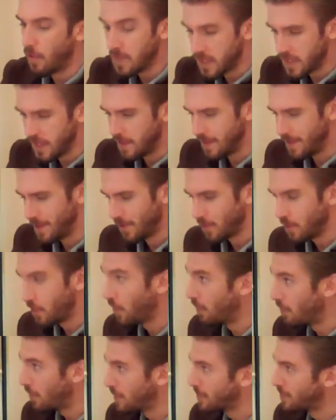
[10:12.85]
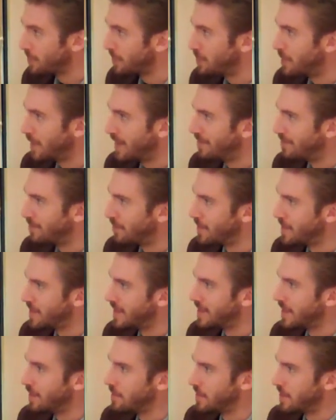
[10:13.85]
obviously, you know, Kurt Russell is a big influence
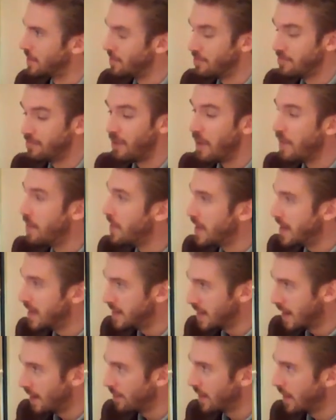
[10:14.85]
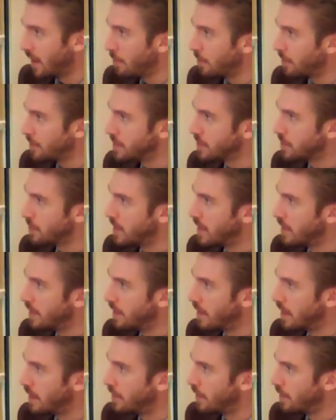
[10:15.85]
in terms of the fun that he's having up on screen
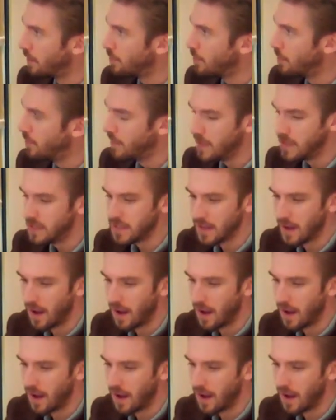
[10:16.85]
in, in those movies.